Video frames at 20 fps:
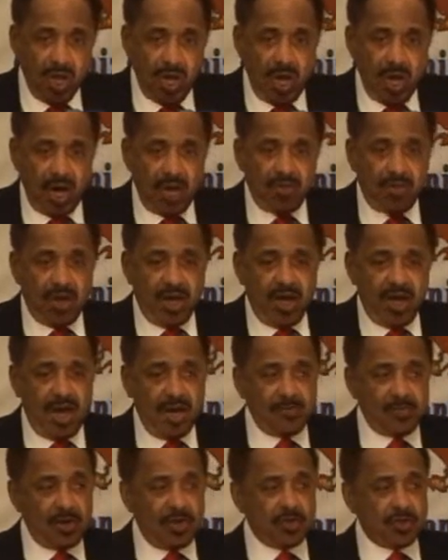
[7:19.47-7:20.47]
and they're
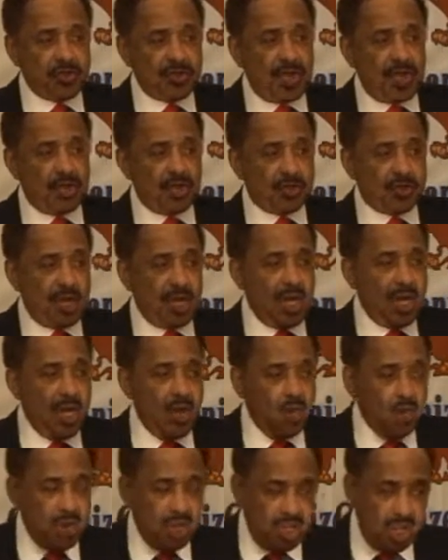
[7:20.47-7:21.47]
happy to see us
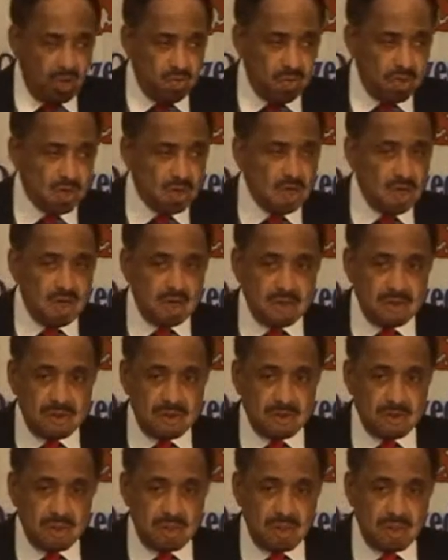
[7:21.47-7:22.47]
when they return.
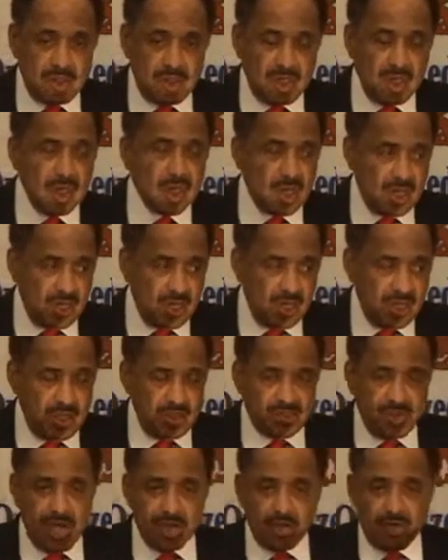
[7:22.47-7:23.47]

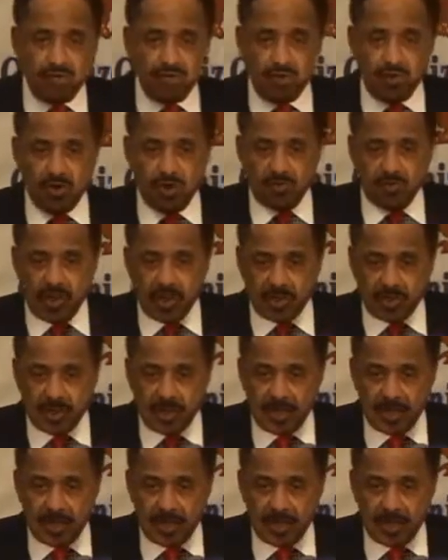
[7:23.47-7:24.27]
Thank you very much.